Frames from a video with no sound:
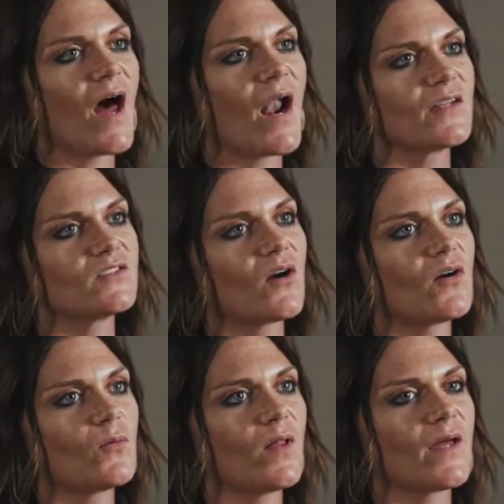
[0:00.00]
I
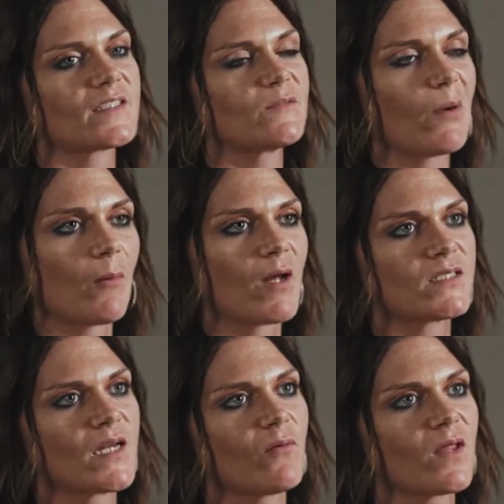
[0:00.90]
started really
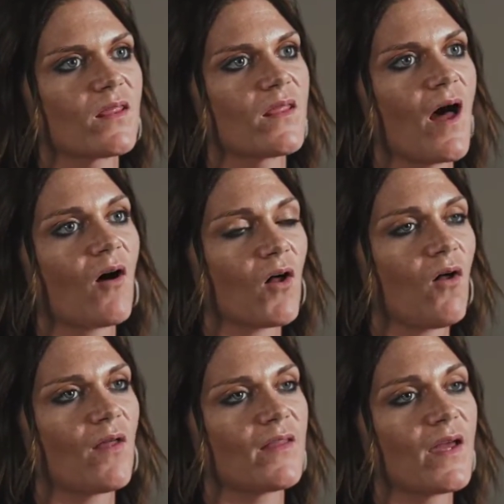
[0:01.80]
experimenting with
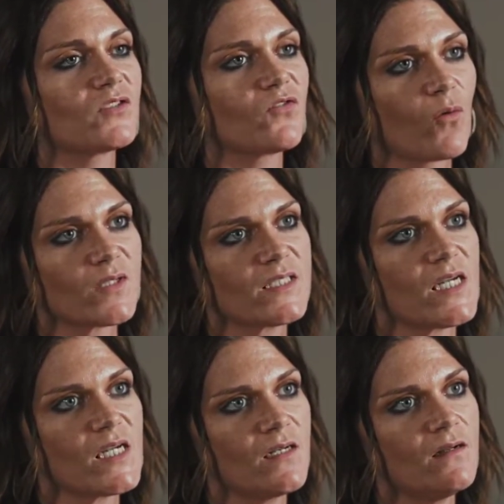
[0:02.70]
alcohol at the age of
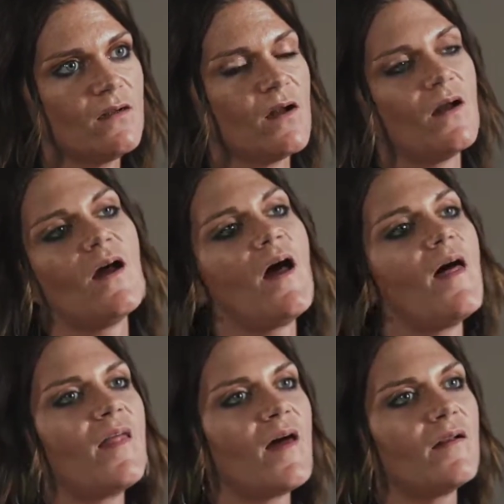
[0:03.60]
14,
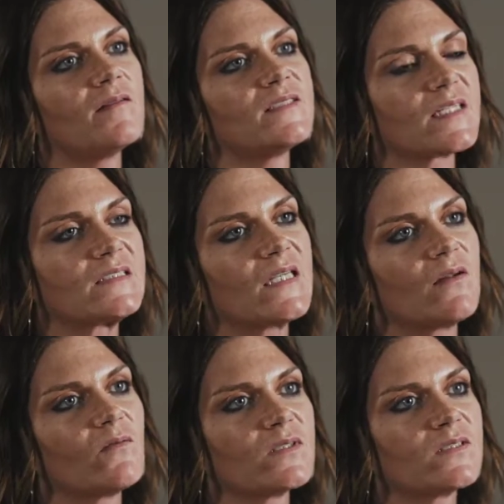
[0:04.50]
and then
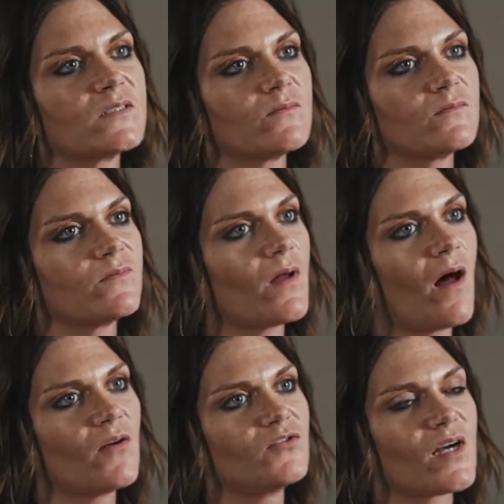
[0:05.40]
16 was
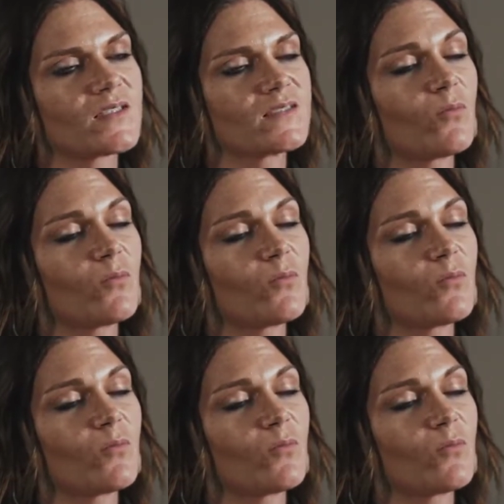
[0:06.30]
other drugs,